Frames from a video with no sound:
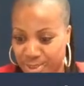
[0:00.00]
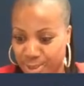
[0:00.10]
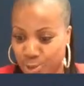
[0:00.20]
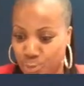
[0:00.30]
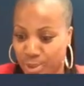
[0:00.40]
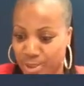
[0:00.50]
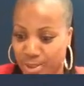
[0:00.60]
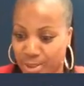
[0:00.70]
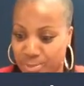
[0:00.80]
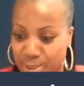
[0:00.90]
Look
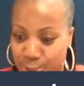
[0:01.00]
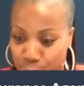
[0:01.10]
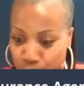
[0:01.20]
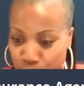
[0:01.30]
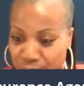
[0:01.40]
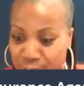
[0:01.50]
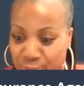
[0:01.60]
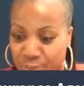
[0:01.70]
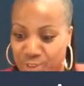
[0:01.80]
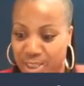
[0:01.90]
what Little Greedy
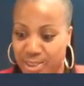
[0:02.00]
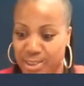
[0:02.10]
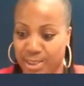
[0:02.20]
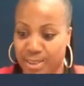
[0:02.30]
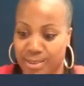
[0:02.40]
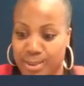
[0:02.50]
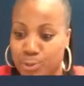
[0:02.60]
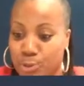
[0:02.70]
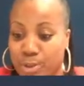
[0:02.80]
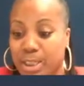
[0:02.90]
15 said.
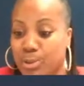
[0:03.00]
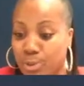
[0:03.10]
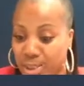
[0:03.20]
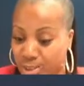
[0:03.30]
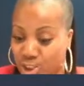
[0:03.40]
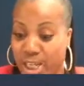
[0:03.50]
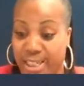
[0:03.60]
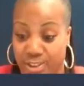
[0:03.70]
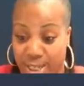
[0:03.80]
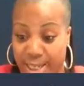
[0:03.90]
Little Greedy, you need to
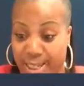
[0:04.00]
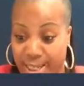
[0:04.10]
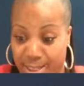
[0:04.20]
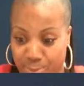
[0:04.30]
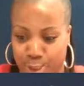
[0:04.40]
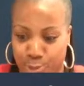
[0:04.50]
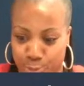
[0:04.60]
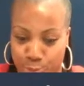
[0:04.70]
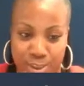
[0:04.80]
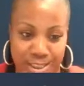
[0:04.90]
change that name.
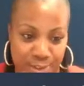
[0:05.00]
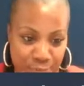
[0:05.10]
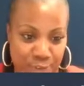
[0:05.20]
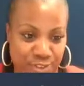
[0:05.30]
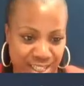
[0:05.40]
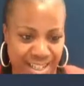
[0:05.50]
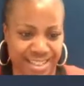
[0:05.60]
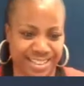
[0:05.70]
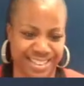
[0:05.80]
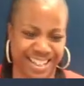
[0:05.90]
Little Greedy
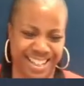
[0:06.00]
15.